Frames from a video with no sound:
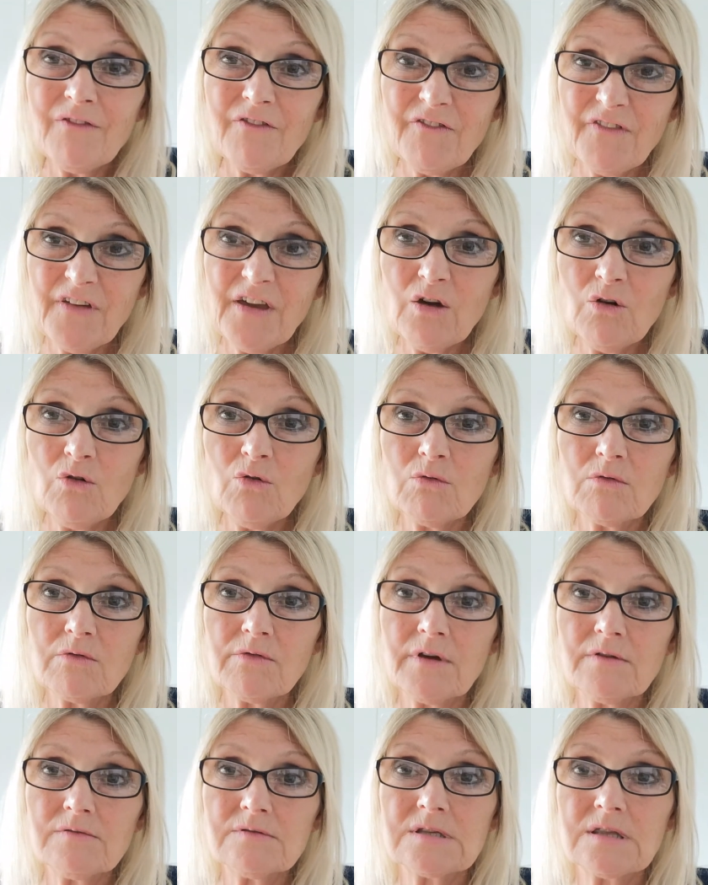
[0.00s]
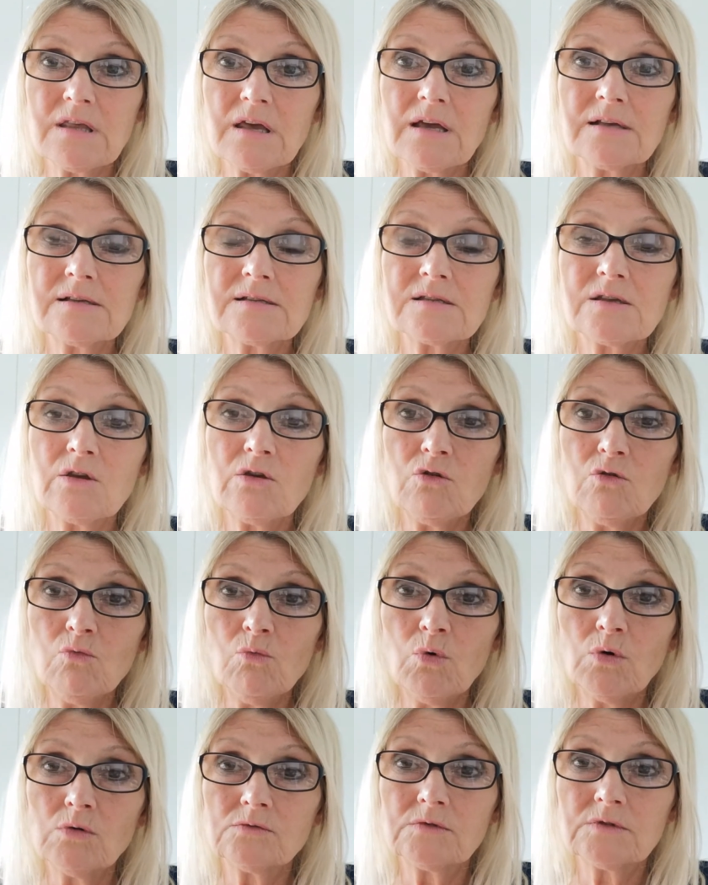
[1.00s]
feel those things that you
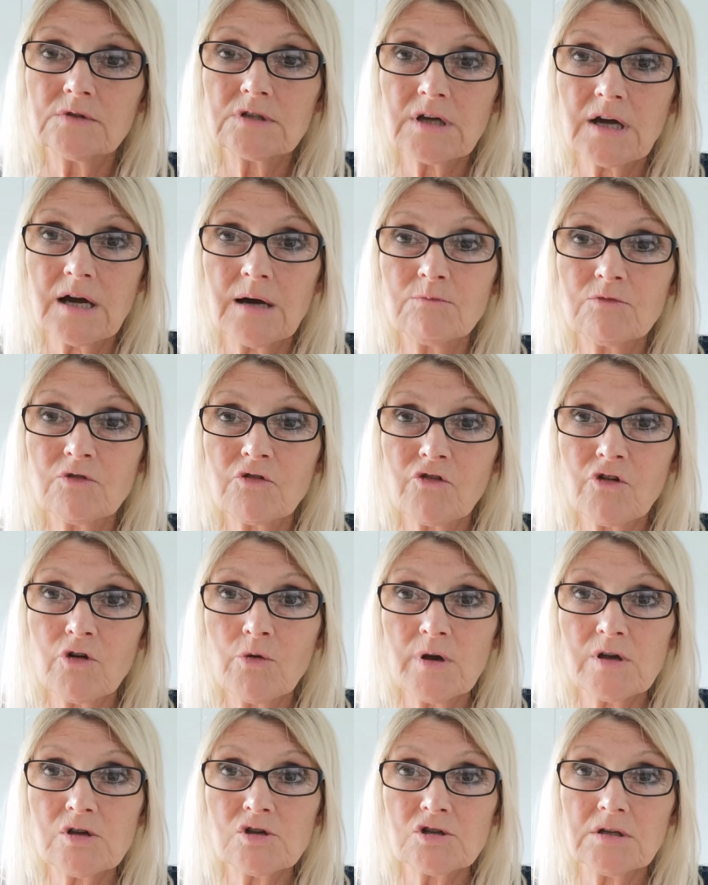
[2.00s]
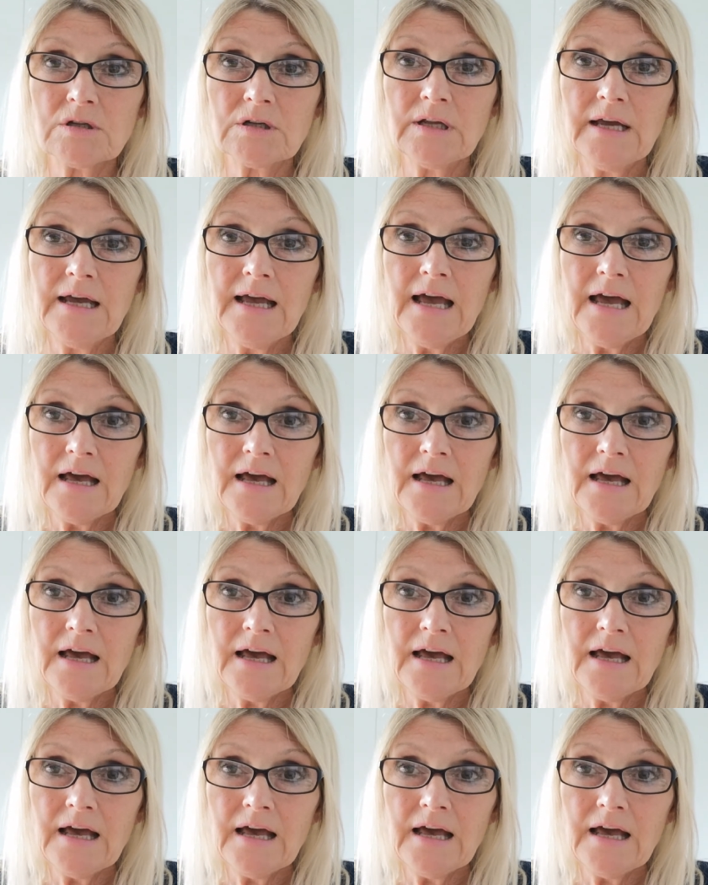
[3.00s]
want to come to fruition.